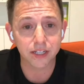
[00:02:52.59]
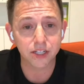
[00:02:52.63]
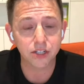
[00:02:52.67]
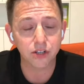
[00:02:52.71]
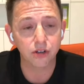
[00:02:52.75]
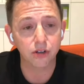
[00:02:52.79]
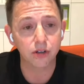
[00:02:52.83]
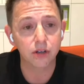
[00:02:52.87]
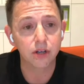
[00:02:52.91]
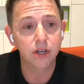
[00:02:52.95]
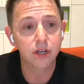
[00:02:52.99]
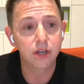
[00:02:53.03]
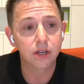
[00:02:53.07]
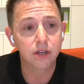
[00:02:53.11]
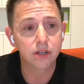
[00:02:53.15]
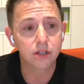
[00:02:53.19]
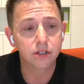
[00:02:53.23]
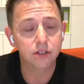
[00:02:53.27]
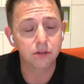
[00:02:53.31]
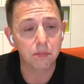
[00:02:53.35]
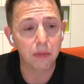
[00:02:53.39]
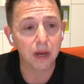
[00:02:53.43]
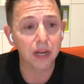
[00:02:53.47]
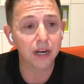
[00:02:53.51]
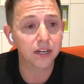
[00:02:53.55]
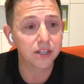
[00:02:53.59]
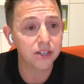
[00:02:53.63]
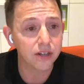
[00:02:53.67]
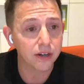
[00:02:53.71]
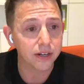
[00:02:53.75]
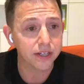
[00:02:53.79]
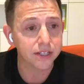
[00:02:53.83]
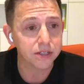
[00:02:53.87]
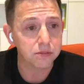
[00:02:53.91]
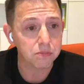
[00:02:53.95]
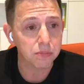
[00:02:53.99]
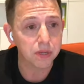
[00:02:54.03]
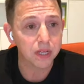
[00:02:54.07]
So to
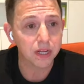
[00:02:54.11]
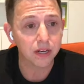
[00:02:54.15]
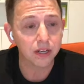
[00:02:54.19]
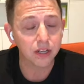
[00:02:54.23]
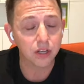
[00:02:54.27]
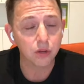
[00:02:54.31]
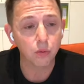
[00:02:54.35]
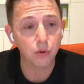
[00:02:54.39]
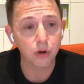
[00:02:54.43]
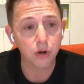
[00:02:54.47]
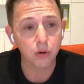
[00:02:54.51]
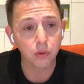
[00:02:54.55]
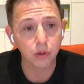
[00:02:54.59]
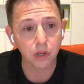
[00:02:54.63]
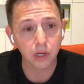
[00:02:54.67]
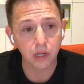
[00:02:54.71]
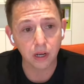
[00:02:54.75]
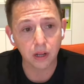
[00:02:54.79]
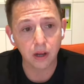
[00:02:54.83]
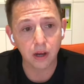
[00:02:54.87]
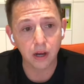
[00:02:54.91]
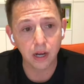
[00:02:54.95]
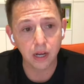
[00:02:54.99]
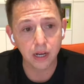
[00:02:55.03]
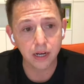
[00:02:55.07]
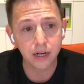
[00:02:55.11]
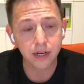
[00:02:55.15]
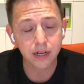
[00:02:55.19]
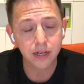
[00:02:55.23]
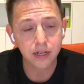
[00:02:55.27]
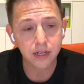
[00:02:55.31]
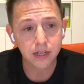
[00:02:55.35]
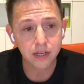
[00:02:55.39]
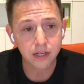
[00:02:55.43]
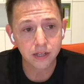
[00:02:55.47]
monetize better, you want to align